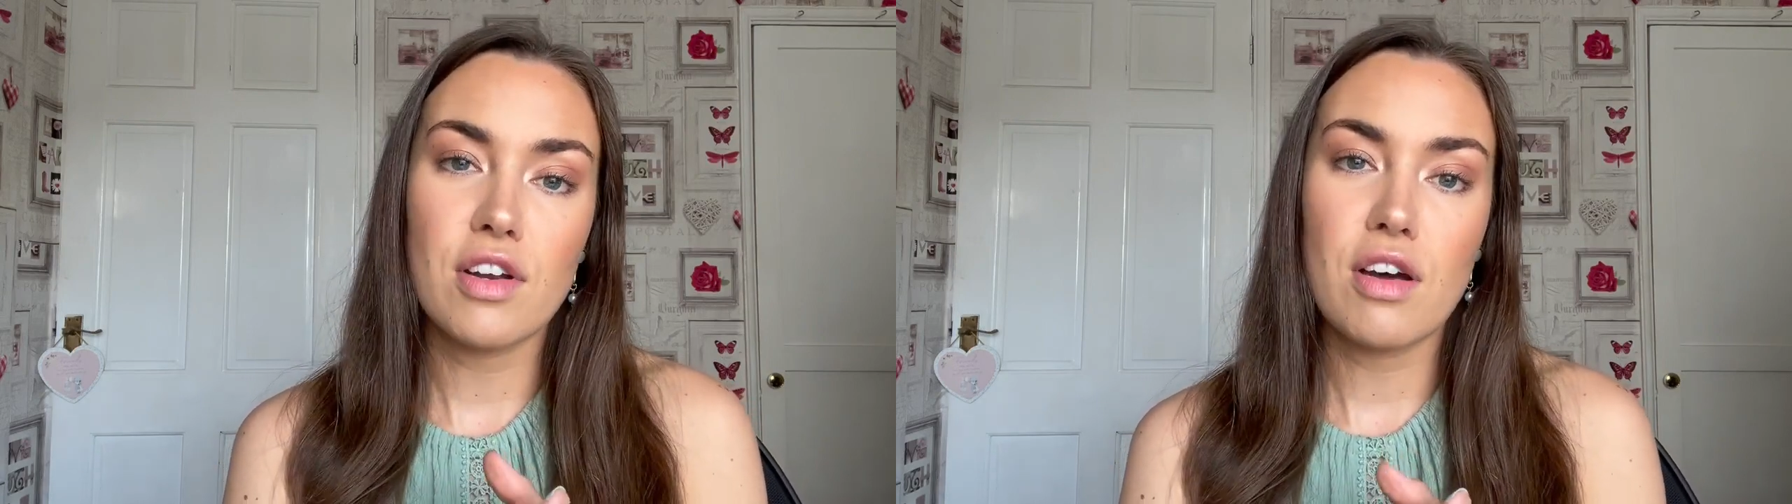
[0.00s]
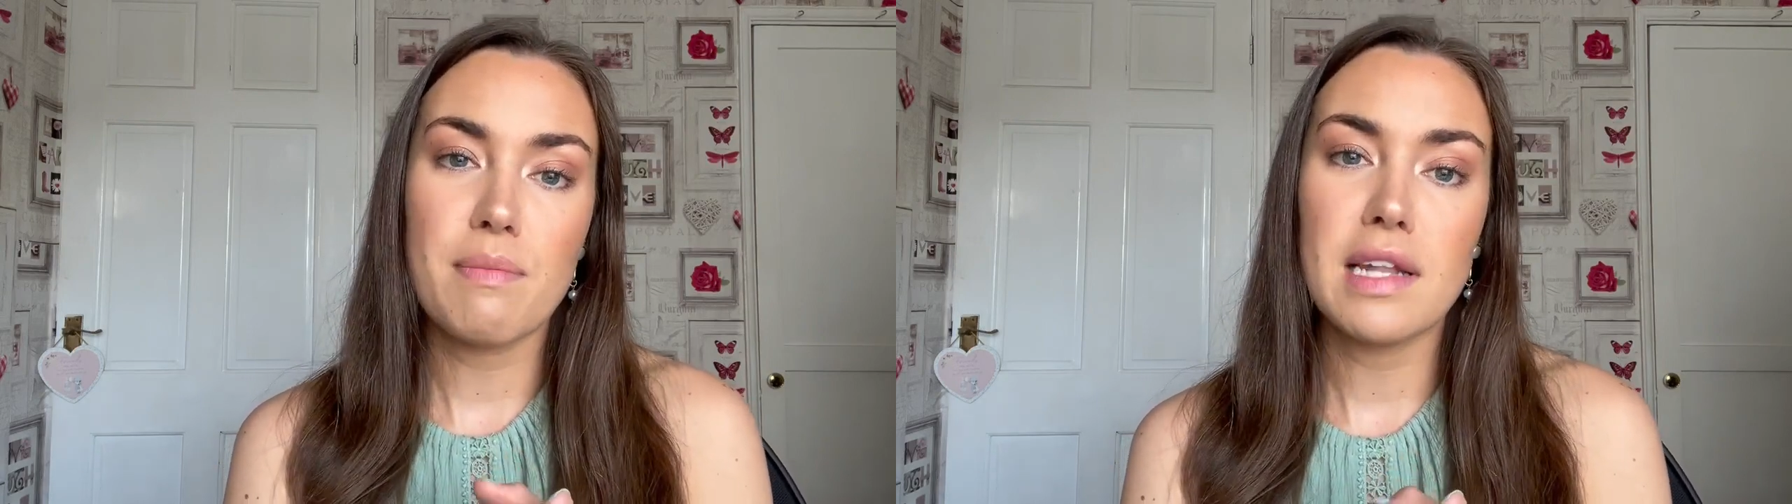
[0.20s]

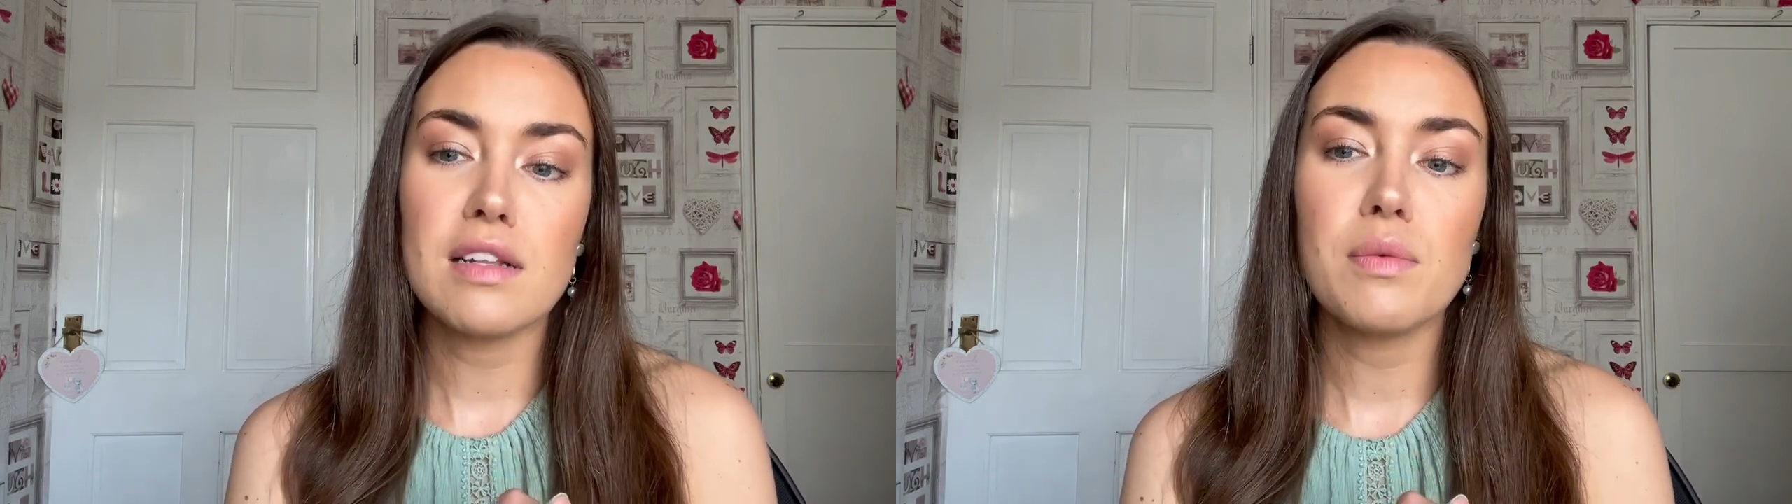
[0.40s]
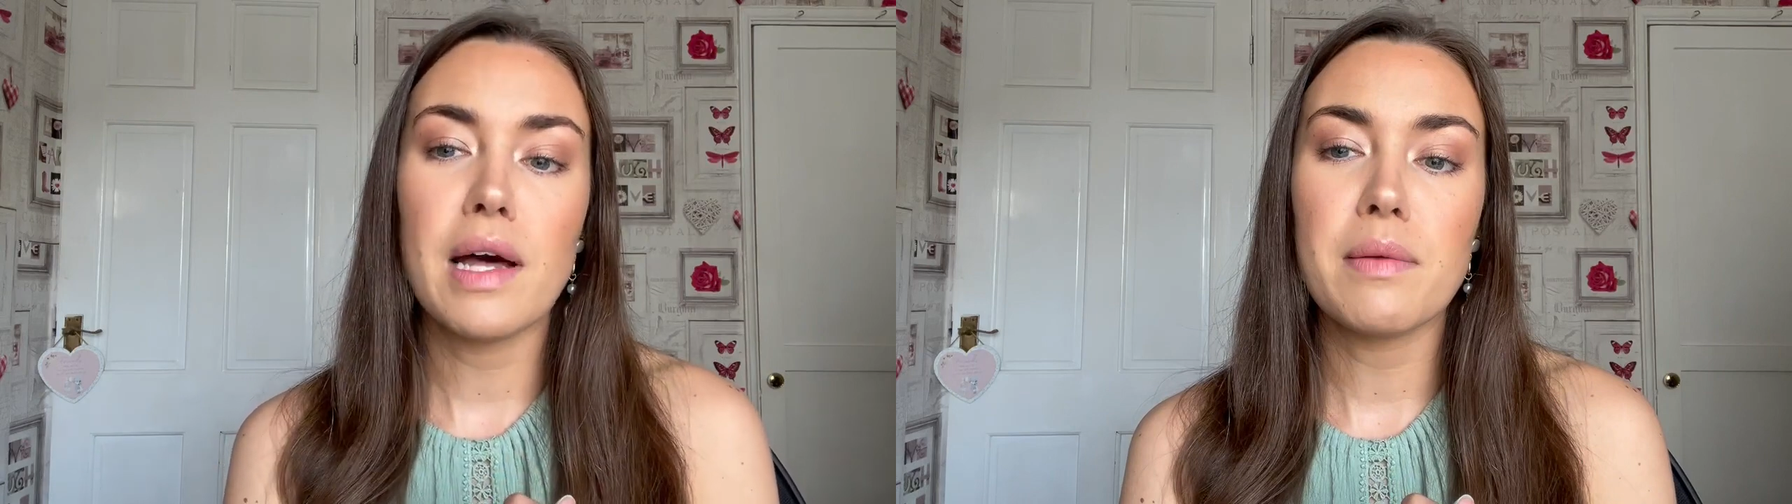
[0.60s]
on our
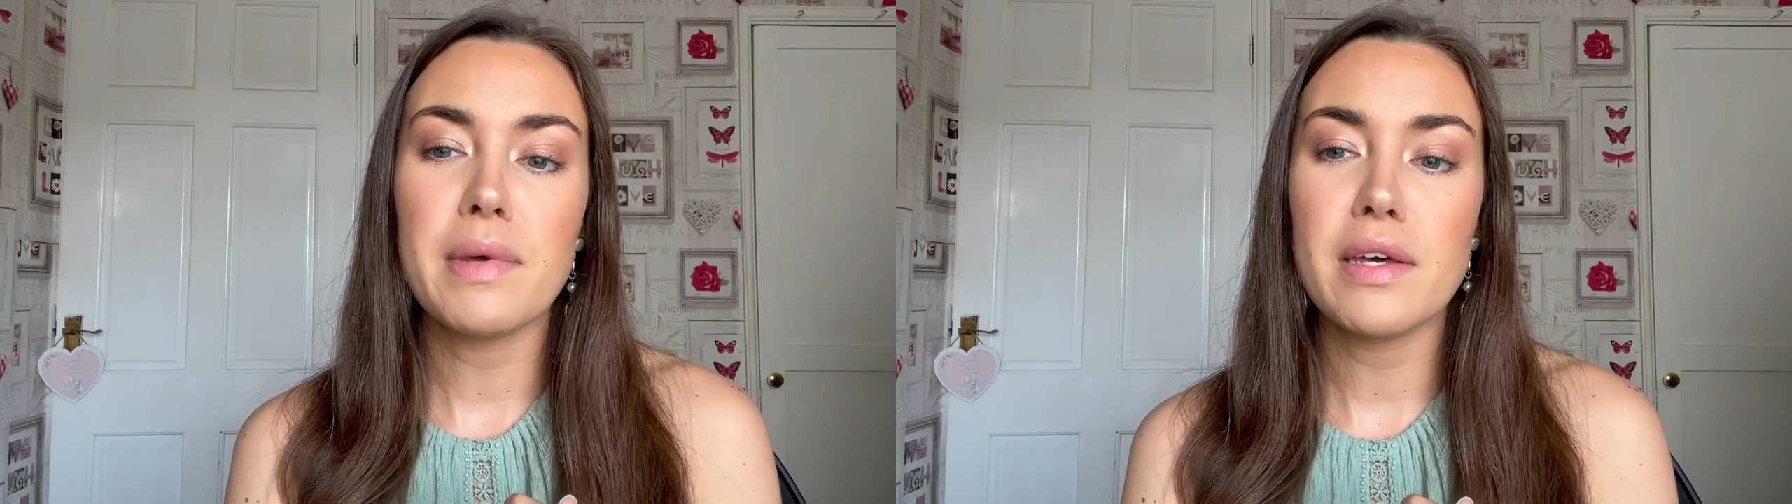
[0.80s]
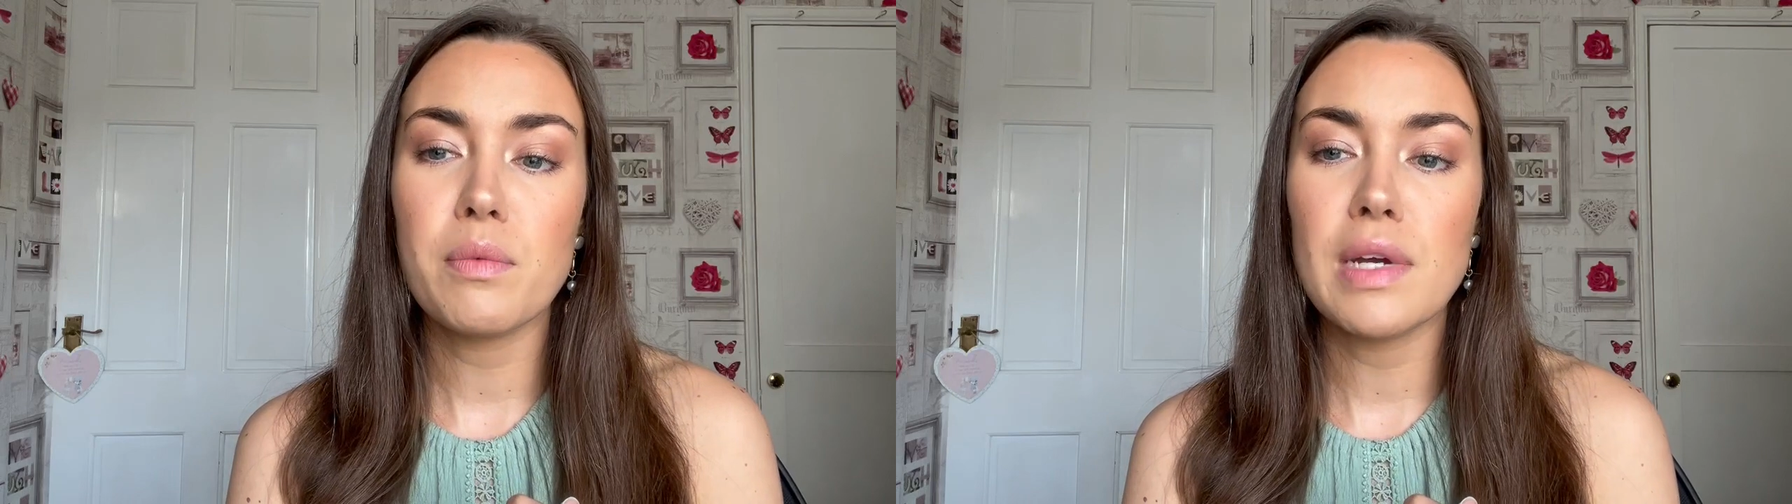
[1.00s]
mental
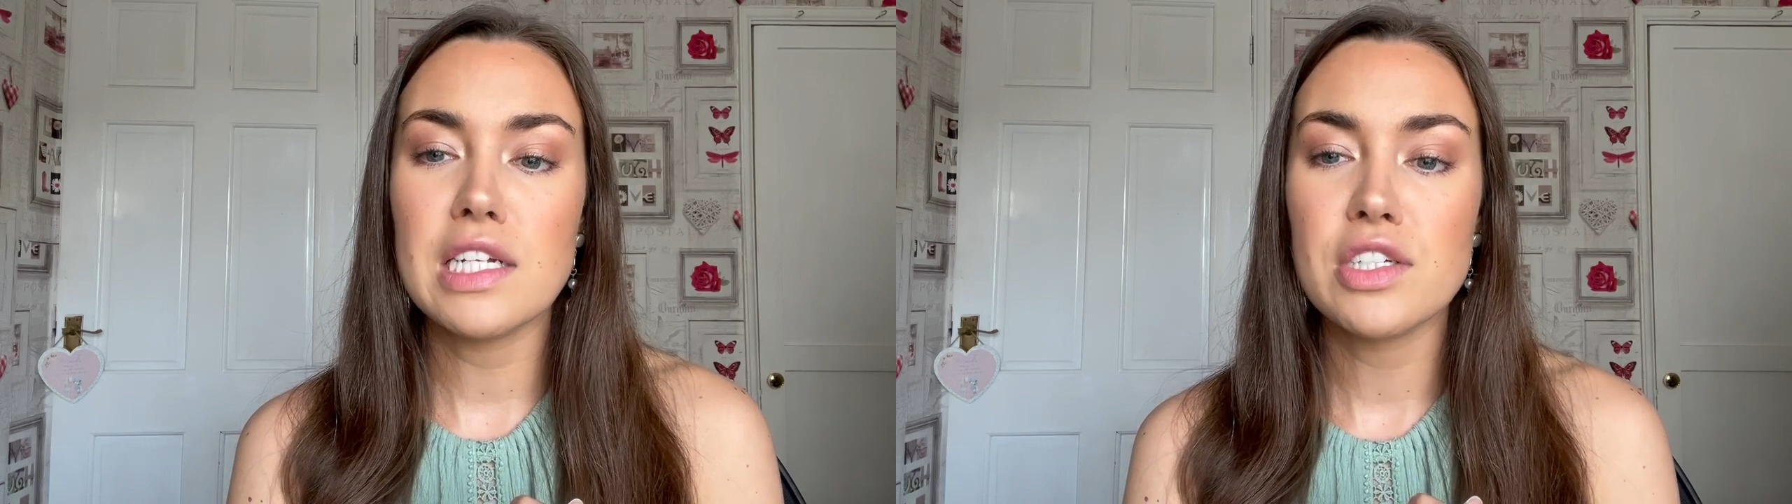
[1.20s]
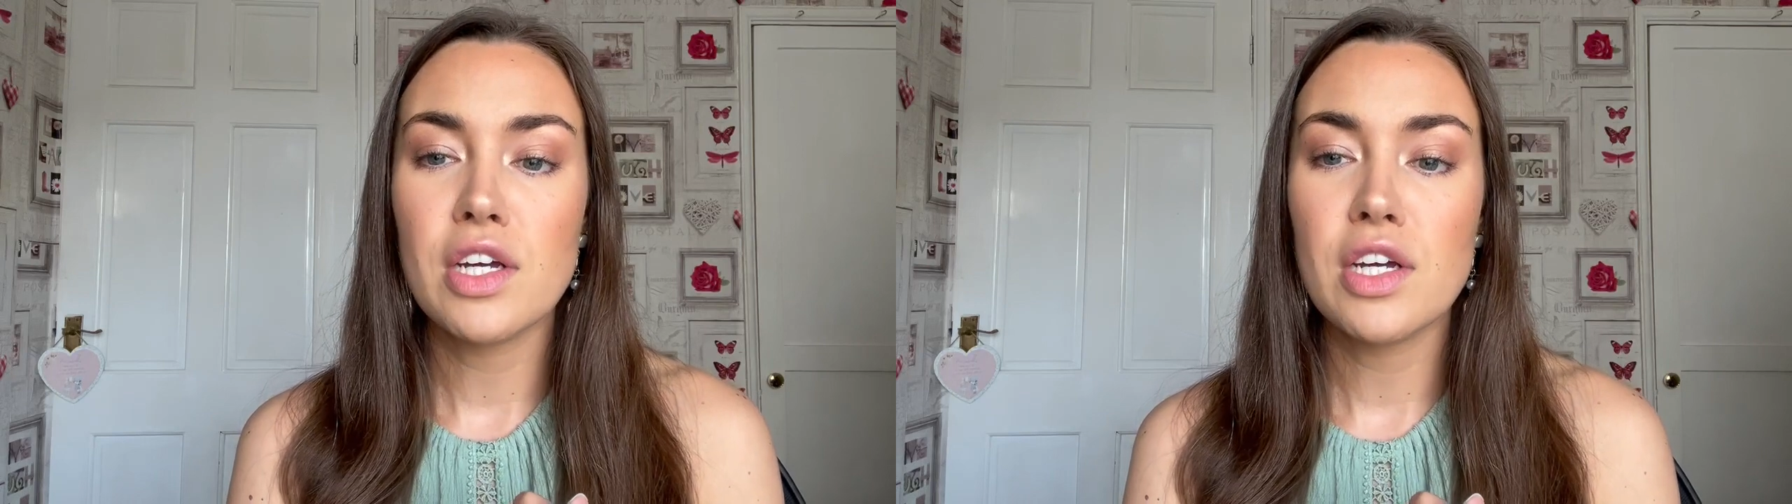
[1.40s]
well-being, which